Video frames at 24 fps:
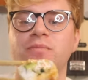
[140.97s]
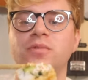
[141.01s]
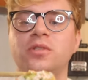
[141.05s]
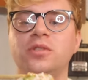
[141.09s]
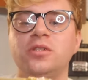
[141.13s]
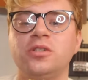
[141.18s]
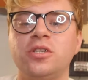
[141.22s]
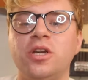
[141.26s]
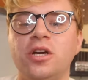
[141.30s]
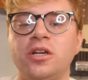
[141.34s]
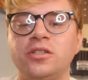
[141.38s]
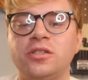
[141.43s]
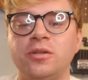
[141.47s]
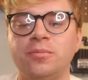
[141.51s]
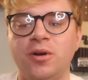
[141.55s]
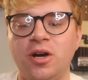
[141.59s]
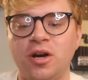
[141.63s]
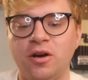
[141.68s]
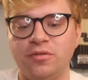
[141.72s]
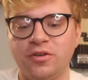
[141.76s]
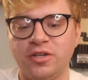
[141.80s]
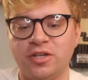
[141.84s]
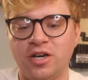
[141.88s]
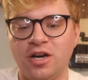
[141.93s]
It's got some
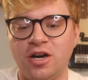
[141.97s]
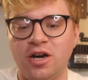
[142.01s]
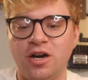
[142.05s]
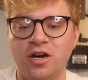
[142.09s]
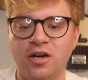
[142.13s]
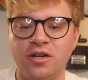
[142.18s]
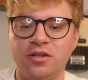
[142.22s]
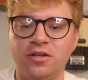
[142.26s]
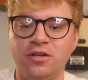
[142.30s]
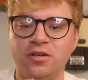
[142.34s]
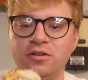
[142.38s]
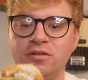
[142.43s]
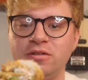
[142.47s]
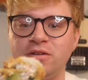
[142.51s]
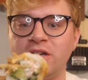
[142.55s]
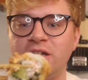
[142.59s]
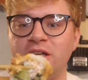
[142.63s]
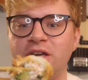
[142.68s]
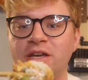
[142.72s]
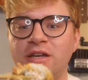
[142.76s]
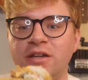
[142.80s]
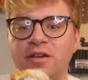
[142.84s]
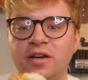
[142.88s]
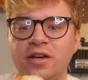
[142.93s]
avocado,
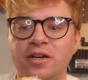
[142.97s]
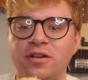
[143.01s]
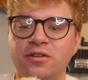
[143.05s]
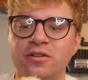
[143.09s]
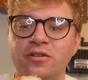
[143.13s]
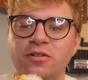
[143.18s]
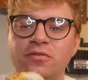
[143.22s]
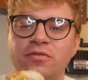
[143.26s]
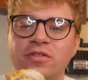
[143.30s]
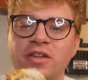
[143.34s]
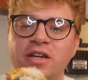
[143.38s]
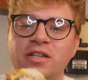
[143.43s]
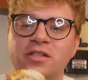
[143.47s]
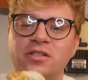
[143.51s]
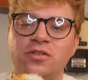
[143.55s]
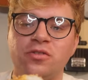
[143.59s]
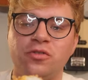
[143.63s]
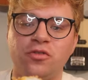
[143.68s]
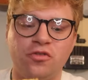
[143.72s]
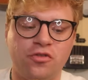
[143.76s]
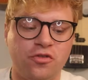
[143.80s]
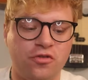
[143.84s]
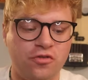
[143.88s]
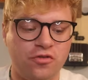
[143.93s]
and I don't know if that's
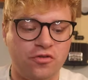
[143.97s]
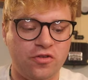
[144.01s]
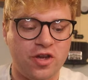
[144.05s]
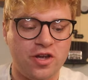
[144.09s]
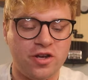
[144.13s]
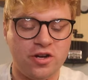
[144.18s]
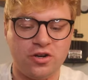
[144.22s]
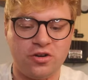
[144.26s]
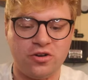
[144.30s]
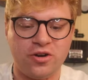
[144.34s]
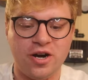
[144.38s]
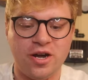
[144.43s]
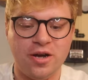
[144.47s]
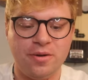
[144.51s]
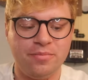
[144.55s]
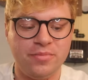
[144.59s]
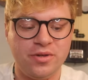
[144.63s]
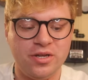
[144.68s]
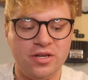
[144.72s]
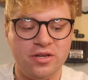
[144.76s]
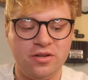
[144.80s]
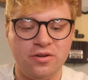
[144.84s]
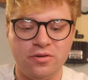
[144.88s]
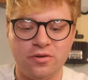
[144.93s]
fake crab
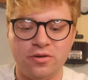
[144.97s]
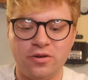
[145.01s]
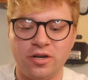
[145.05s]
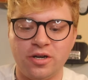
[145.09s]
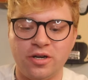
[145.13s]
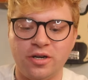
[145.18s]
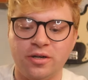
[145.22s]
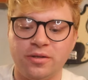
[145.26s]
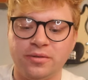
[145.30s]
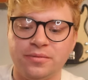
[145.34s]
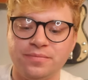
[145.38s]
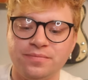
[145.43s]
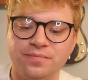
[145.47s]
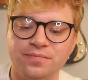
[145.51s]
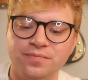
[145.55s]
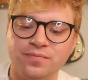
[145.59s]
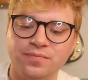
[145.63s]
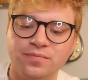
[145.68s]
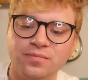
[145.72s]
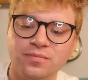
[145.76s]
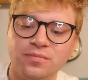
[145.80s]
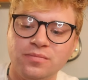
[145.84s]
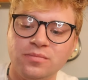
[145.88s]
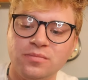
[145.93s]
meat or
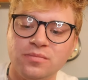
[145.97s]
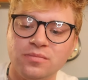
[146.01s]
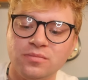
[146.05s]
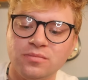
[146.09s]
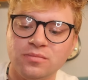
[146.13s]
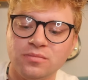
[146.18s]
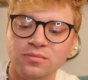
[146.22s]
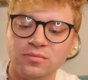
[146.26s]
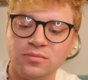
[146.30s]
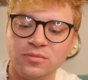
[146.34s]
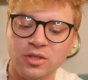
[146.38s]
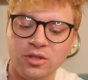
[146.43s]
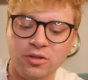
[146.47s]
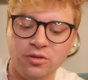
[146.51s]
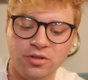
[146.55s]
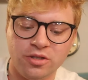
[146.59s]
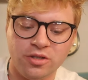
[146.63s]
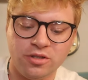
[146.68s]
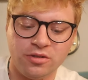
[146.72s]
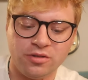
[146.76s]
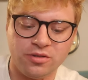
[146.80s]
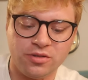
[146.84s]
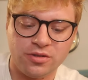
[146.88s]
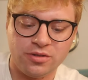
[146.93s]
who
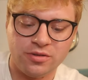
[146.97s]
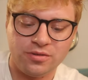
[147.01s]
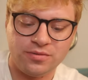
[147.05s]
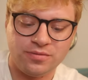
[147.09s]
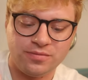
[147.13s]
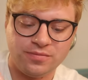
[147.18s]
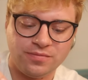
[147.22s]
knows.